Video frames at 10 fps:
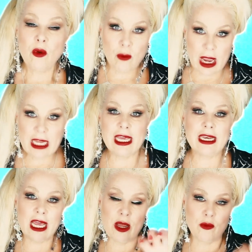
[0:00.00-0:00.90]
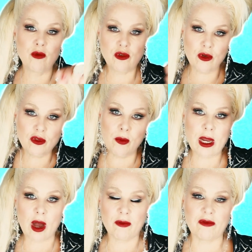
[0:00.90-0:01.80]
ran in and took the
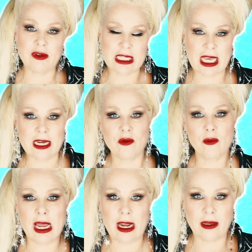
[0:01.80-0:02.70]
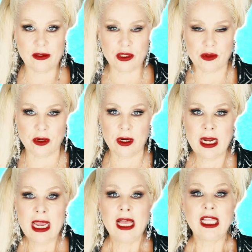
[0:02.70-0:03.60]
wig off of his head and ran out the door.
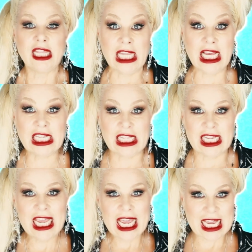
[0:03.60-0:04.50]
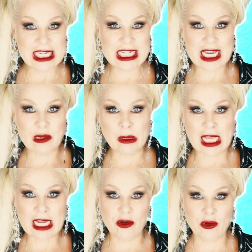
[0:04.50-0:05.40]
Luckily, Andy had a
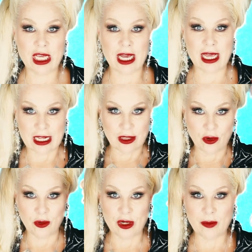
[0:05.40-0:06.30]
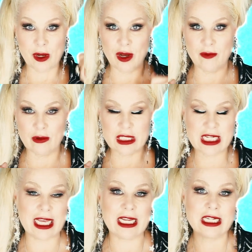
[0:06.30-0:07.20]
black hoodie on and the hoodie went over his
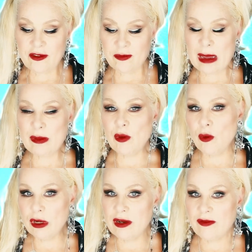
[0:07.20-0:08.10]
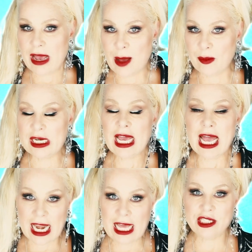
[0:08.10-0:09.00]
head. This maybe wouldn't have happened
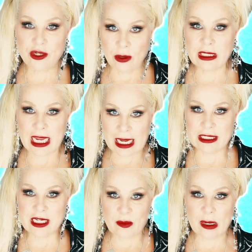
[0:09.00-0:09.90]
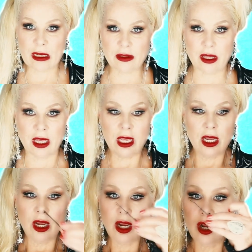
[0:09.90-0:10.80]
had I told Andy about the
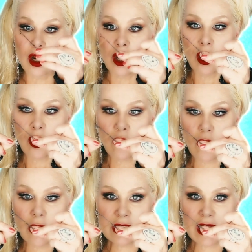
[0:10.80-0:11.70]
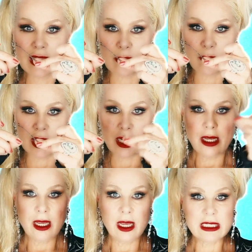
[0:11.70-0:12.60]
cross-clipping,
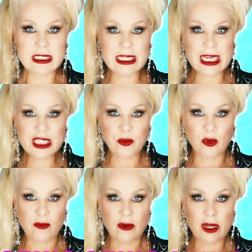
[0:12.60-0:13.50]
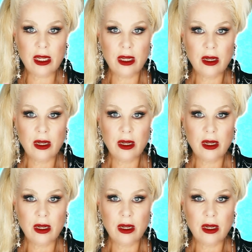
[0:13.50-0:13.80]
sex-proofing,